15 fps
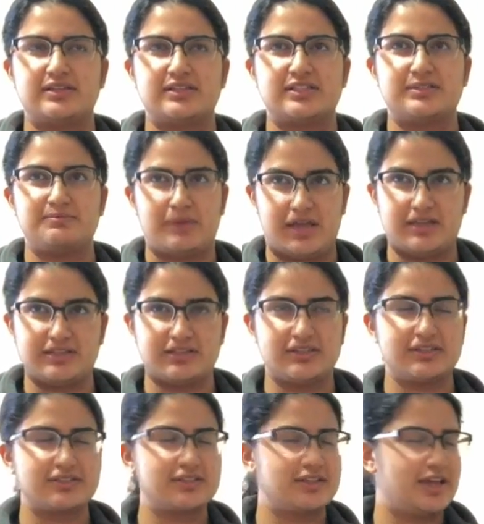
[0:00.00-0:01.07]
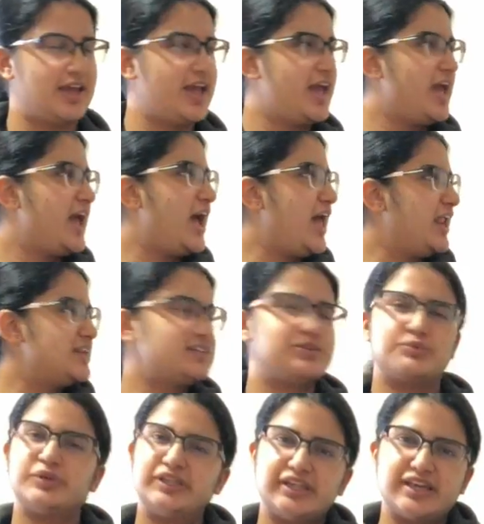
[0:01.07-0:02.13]
spandex and I
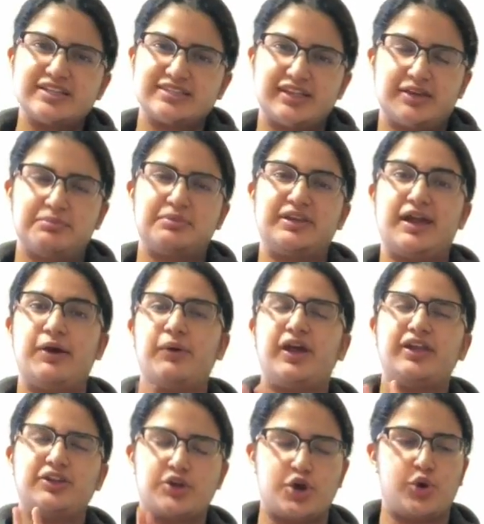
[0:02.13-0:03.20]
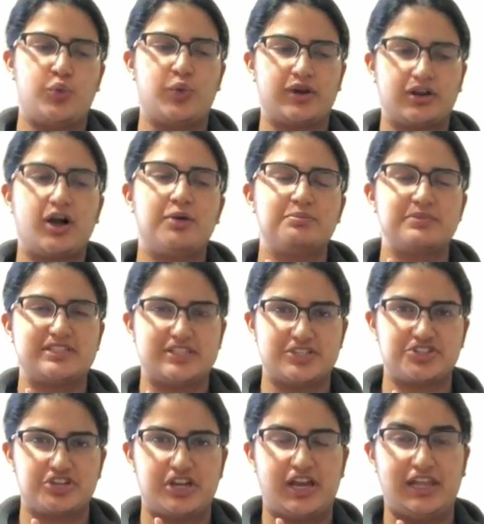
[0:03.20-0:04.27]
didn't realize that but now I know what
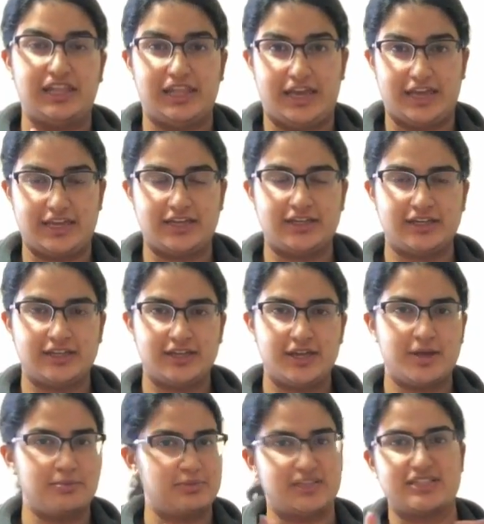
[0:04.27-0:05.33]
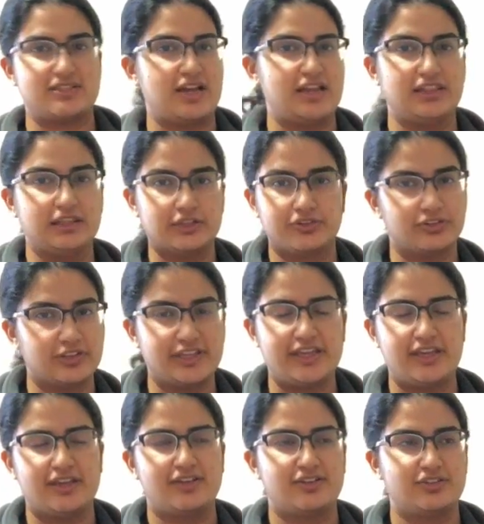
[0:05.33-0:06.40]
composition I like because I
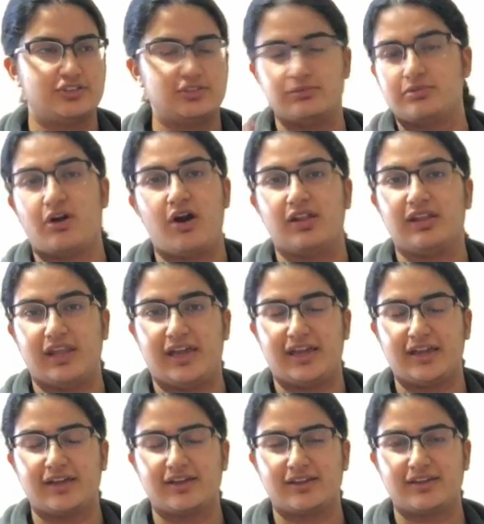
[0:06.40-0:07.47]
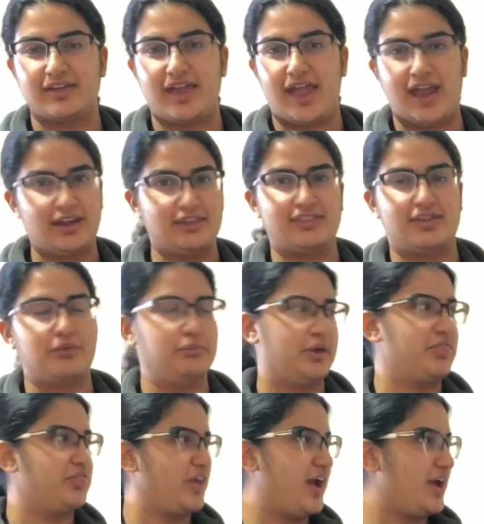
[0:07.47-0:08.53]
literally do not like anything
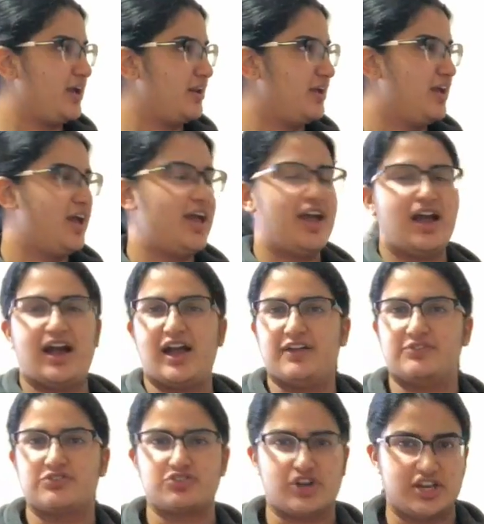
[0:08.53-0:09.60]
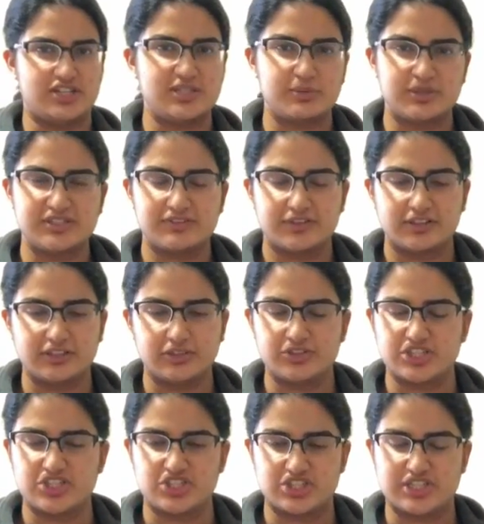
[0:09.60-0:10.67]
but that. I've tried to wear different clothes.
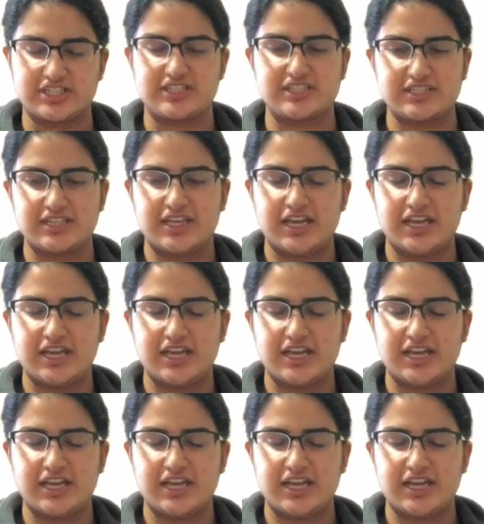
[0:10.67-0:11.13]
It just,